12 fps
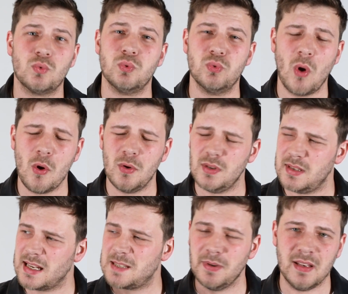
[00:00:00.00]

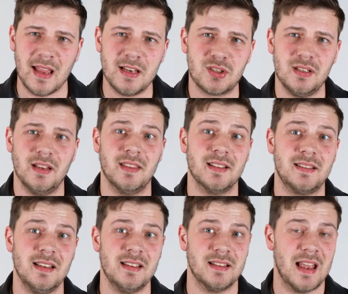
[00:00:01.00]
grows exponentially in
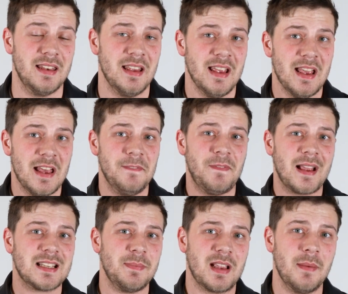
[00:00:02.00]
this season, and in
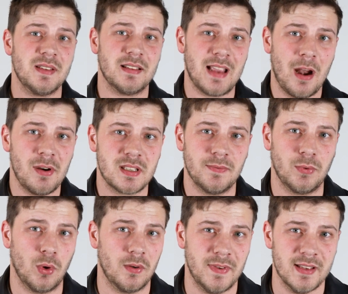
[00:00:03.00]
fact it becomes a character
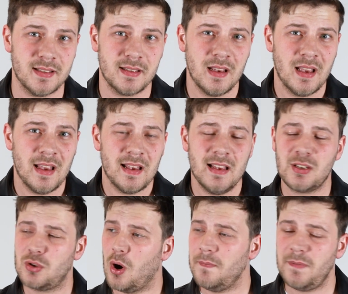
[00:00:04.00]
flaw of his.
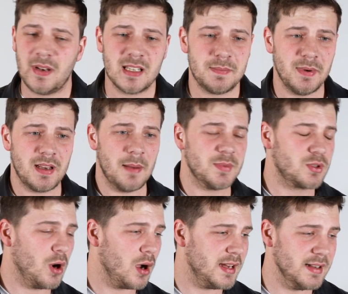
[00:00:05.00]
His confidence becomes
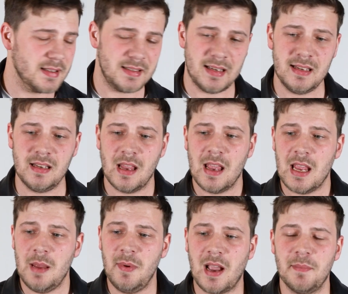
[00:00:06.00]
cockiness. He
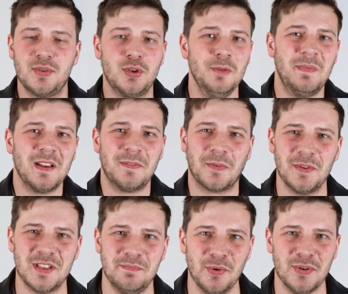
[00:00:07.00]
becomes too big for
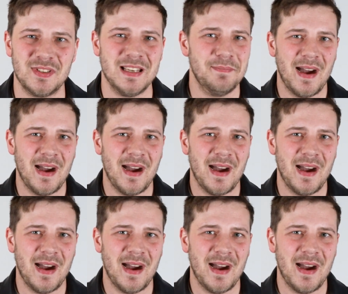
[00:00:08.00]
his boots. He